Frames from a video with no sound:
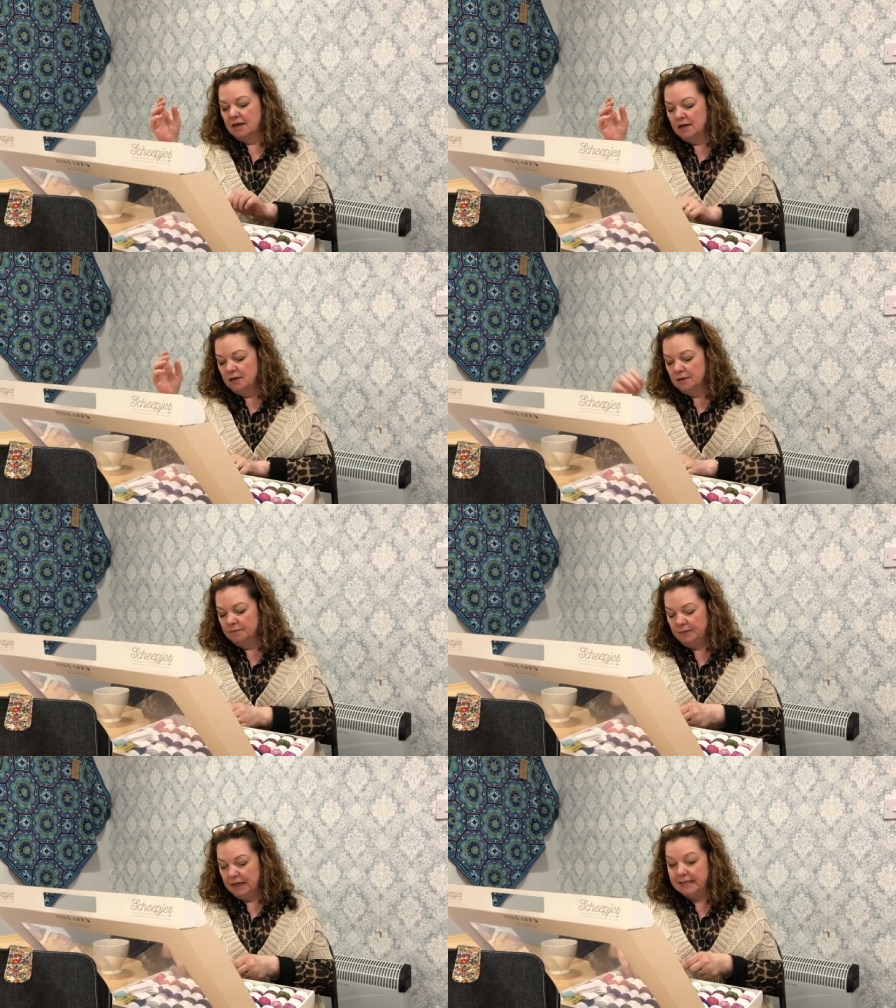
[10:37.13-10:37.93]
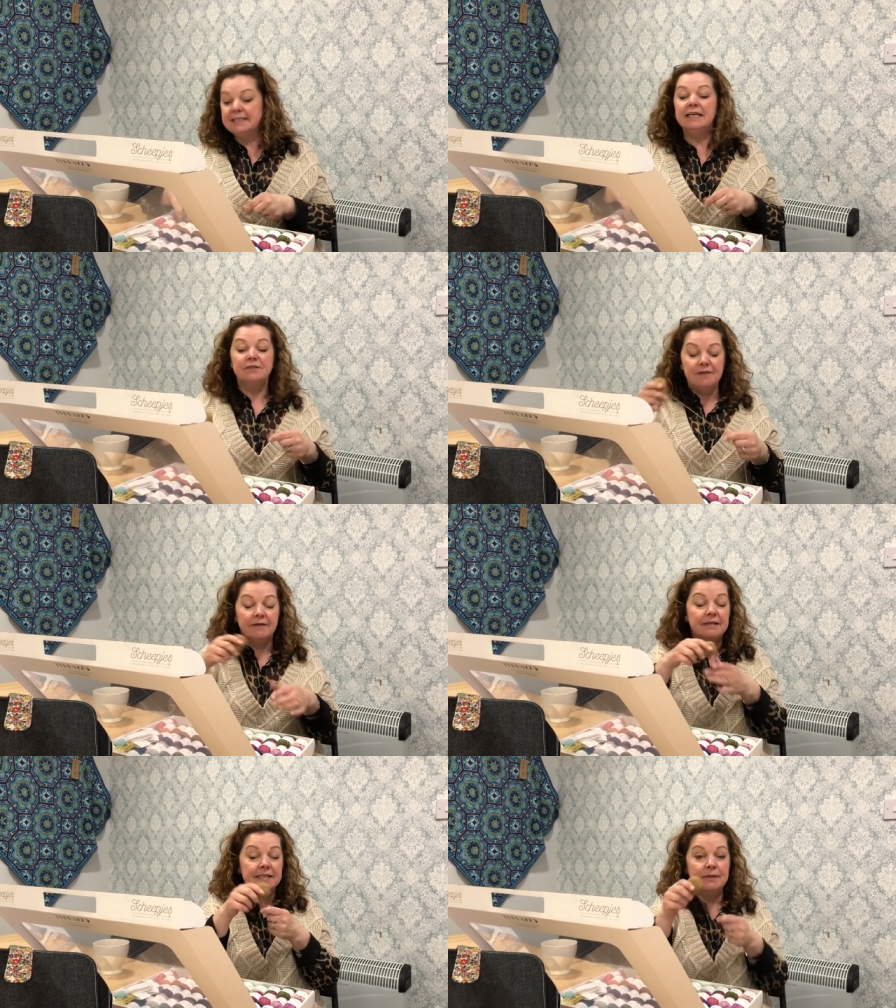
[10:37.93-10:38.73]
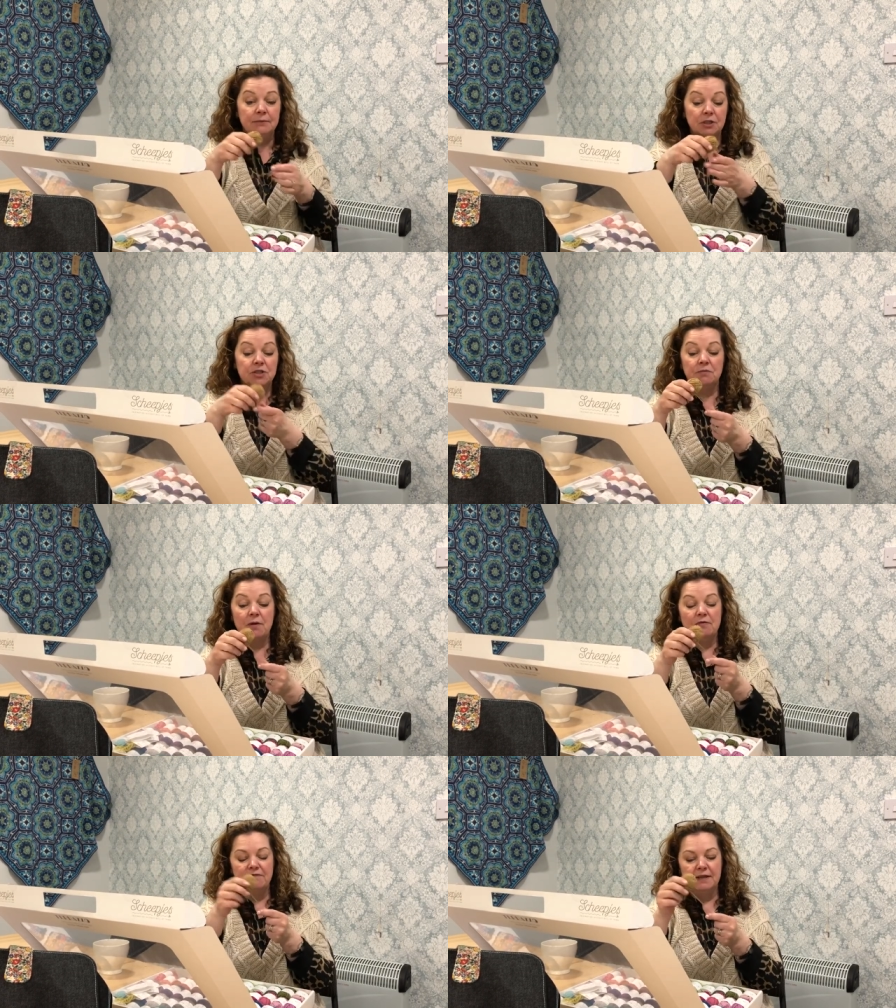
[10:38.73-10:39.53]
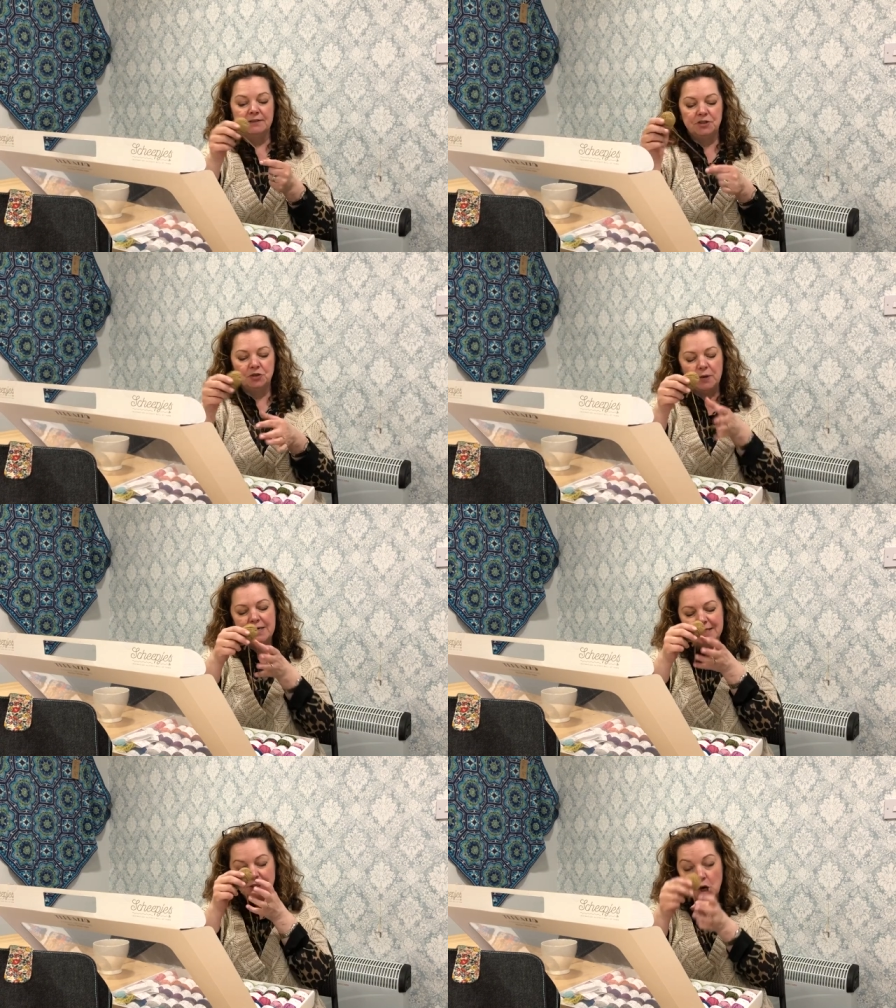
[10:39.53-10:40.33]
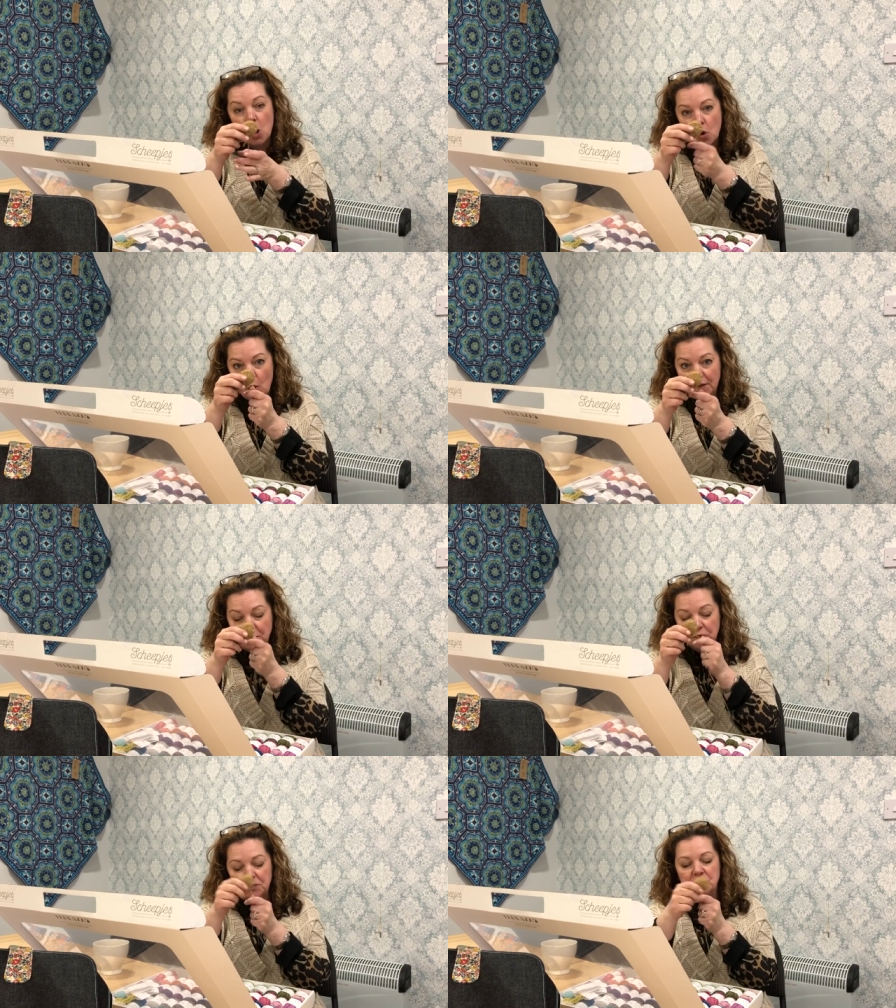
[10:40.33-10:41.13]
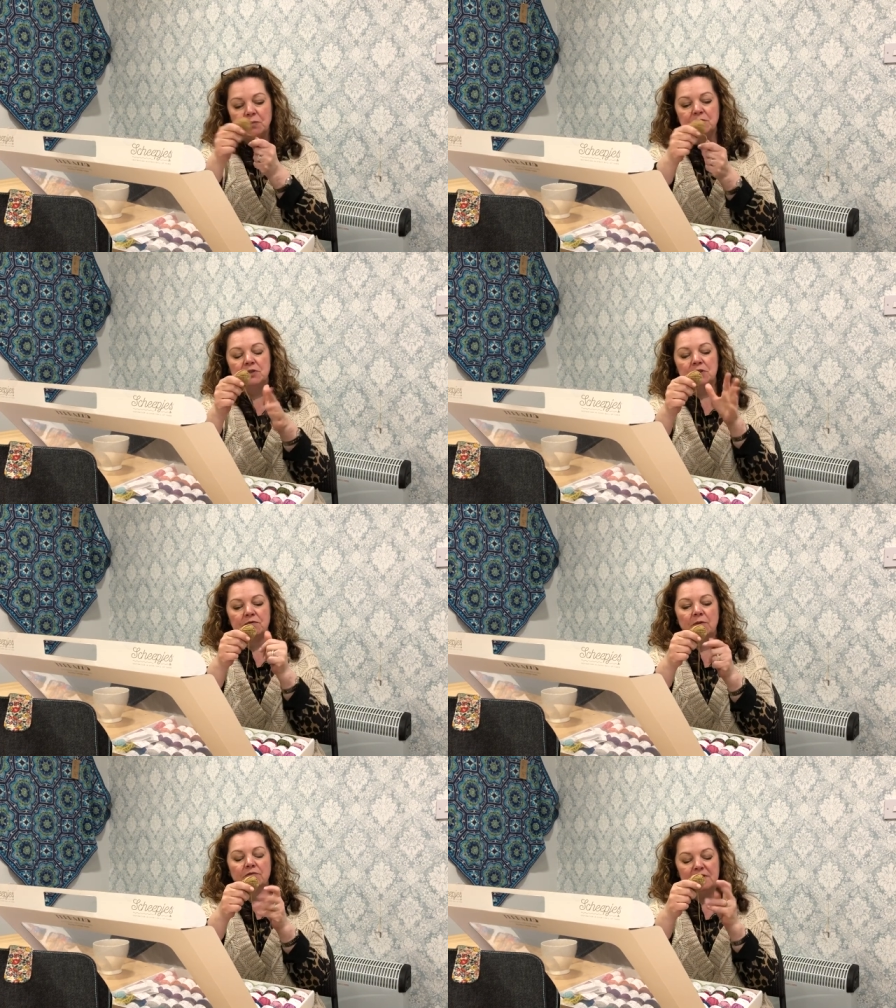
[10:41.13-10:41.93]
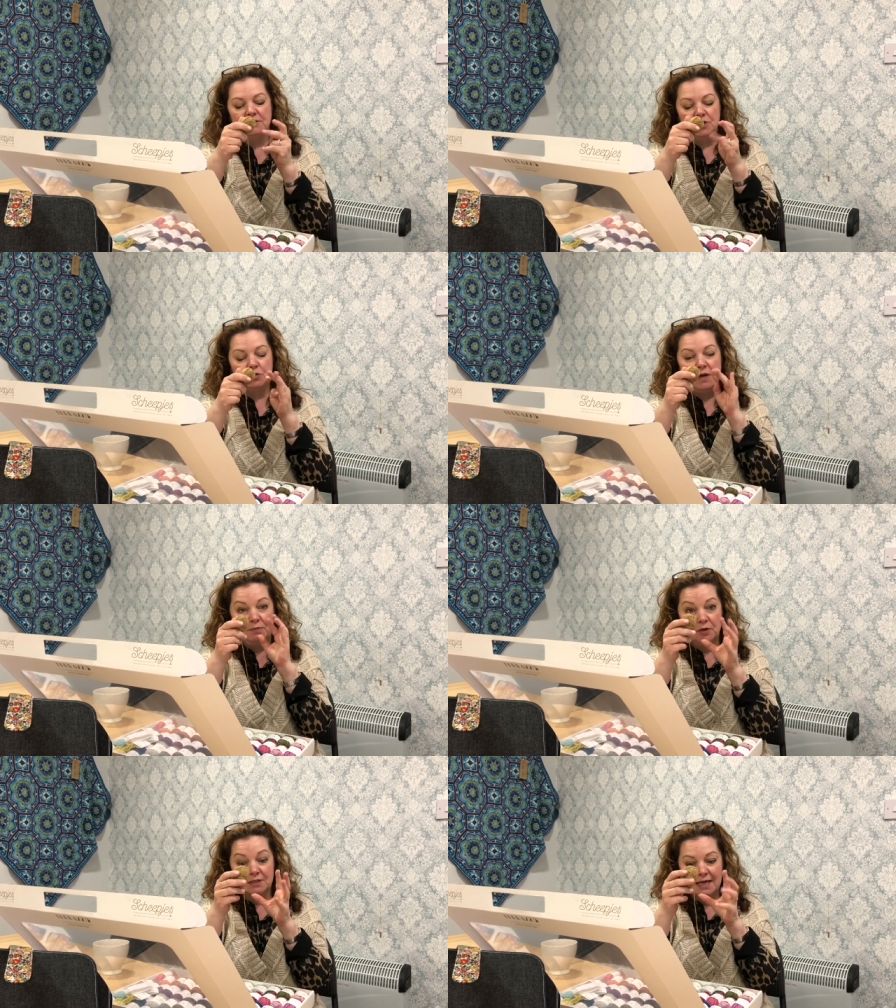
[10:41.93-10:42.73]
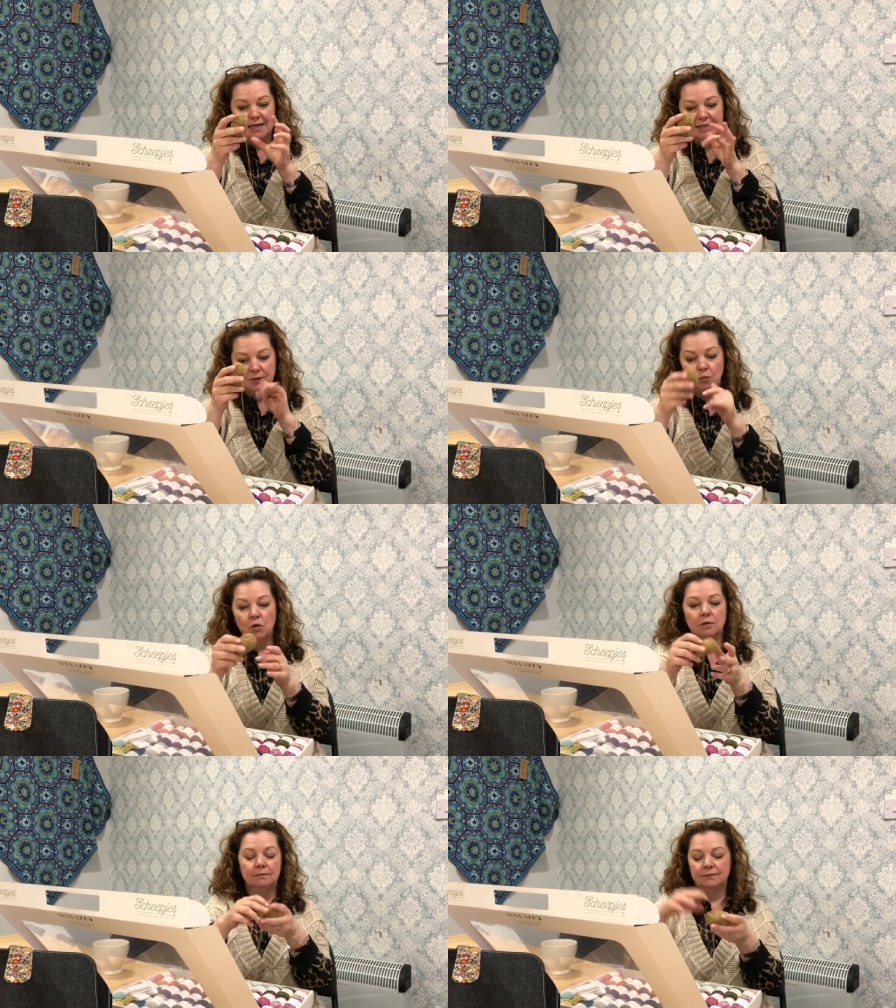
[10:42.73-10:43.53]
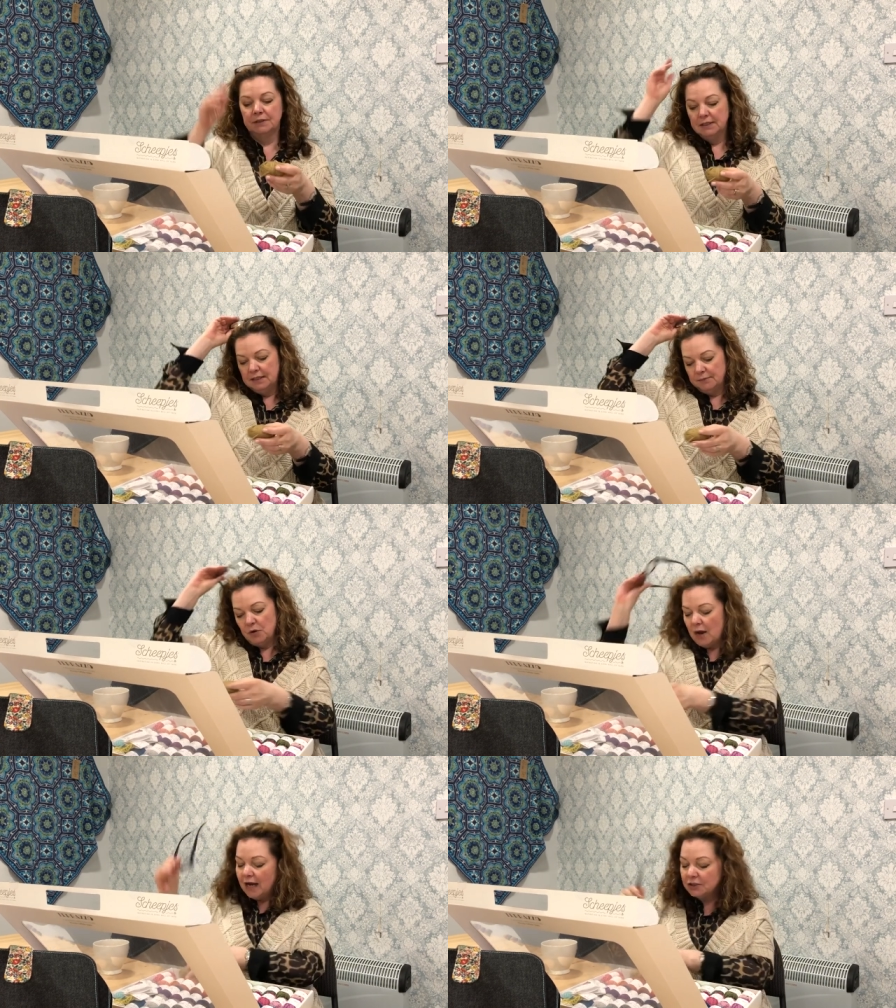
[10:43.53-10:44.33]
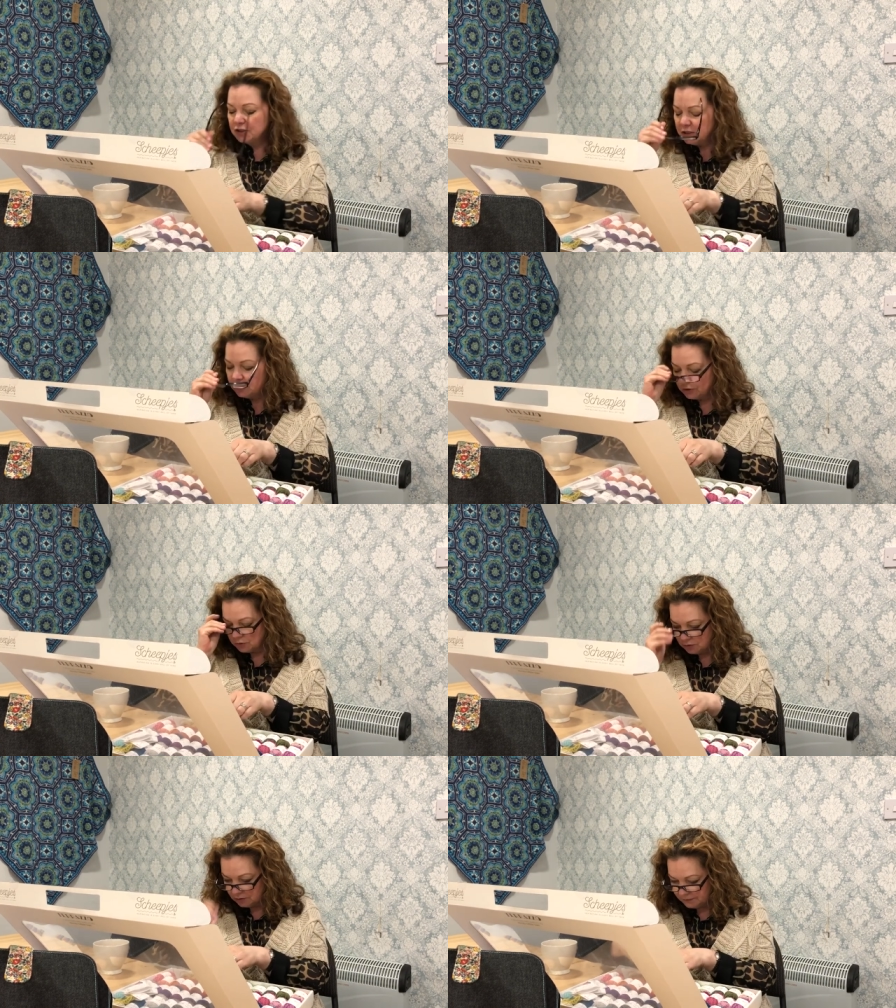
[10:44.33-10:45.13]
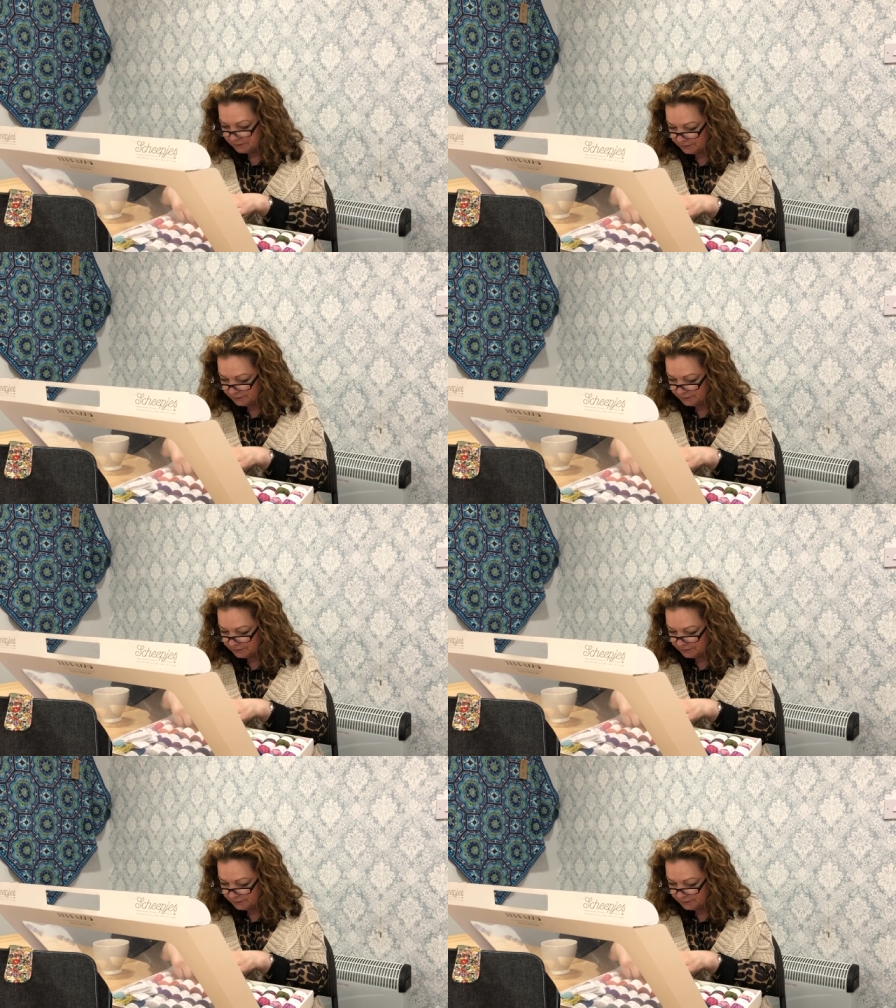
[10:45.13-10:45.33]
Um, it is very similar to Rowan felted tweed. It's not quite got the substance of Rowan felted tweed because that is a wool. I'm not actually sure.